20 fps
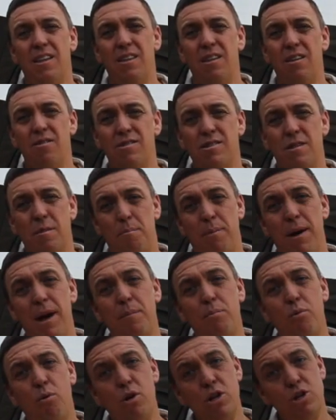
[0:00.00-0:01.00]
There is the
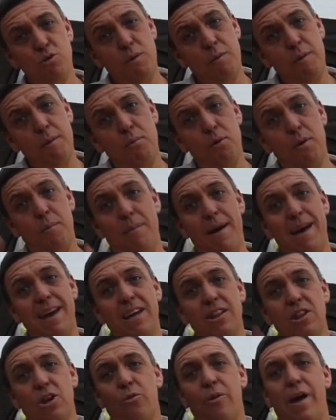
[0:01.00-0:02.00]
peg points where we put a
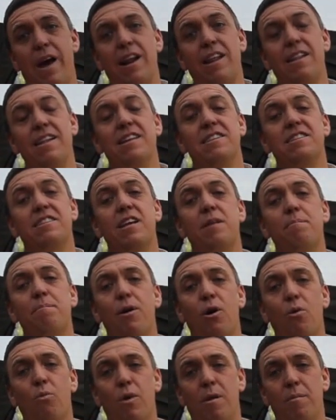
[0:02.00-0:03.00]
peg in the ground and there's
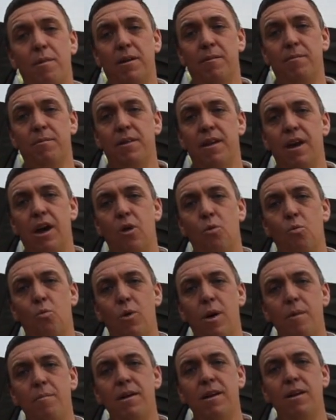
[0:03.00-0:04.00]
seatbelt webbing. And
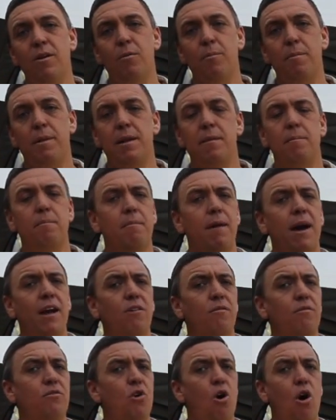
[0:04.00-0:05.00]
webbing, whether made
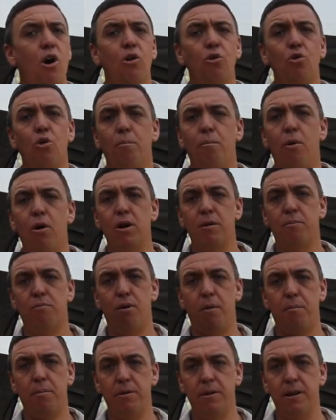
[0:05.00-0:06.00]
of nylon or
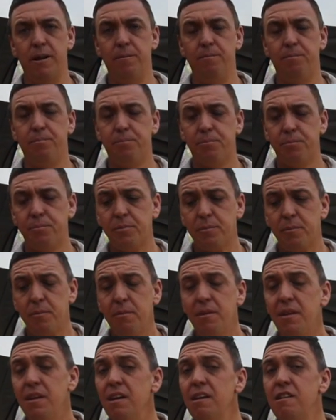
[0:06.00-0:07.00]
polypropylene,
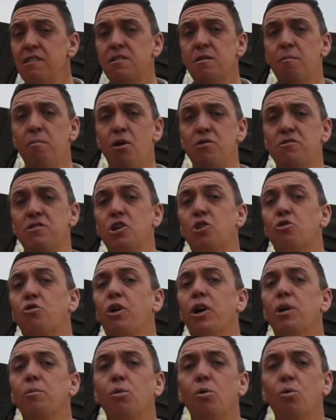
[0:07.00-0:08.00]
is the most
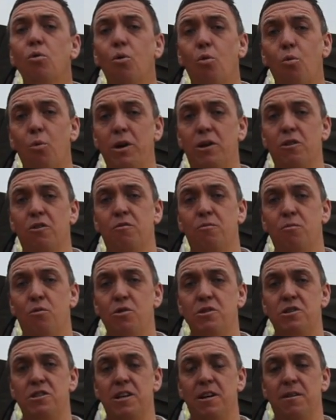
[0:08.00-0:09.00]
incredible wick of
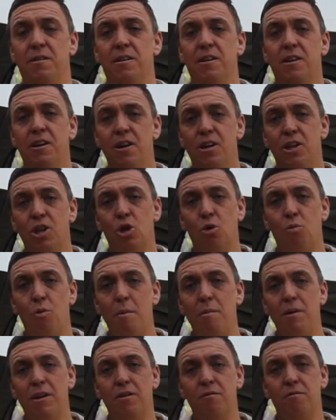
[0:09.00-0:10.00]
moisture. The
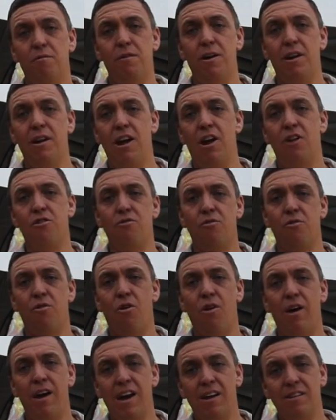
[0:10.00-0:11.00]
webbing can feel
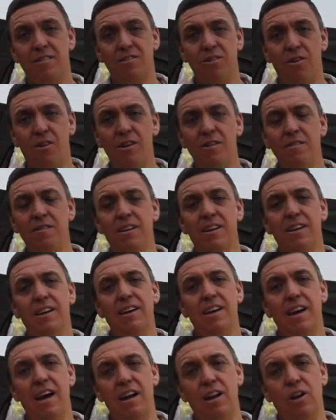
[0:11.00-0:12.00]
dry outside
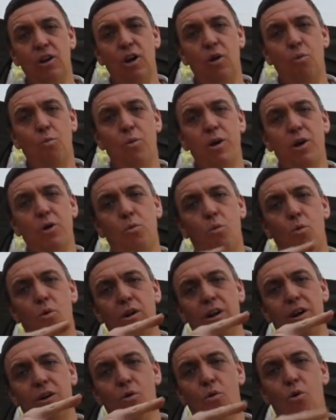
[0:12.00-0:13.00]
and it can wick
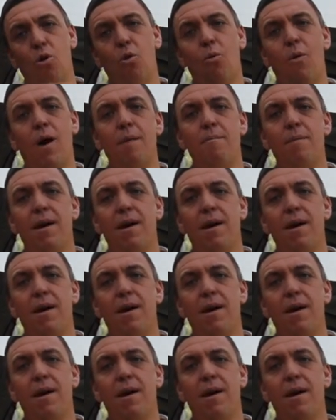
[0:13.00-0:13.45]
water all the way